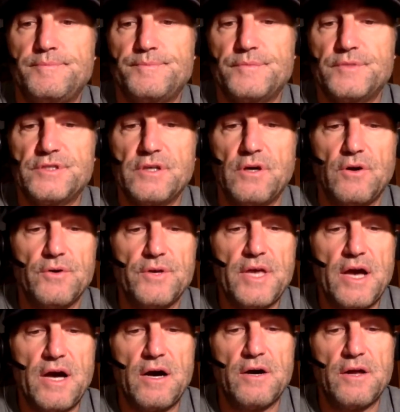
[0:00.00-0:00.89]
So
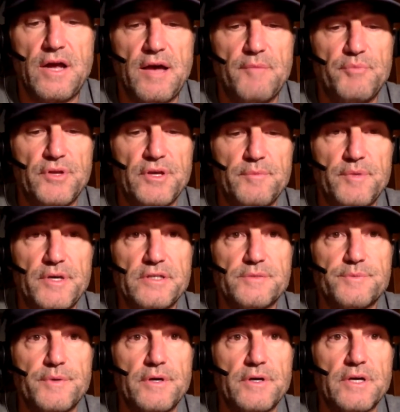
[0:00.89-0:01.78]
yeah, I played
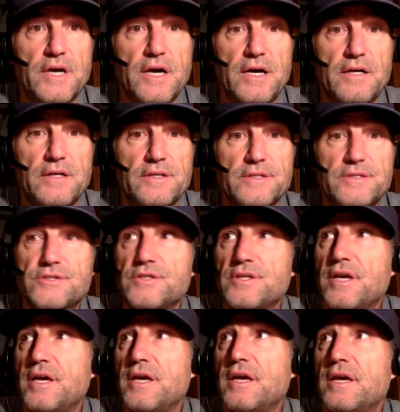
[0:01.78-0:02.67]
baseball in college,
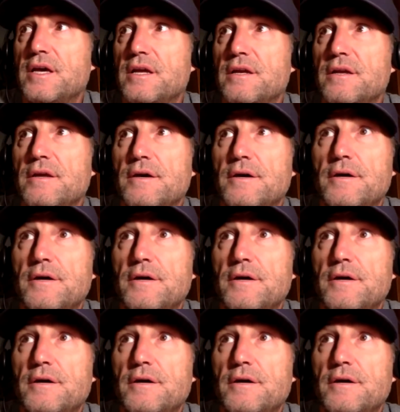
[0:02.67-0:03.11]
and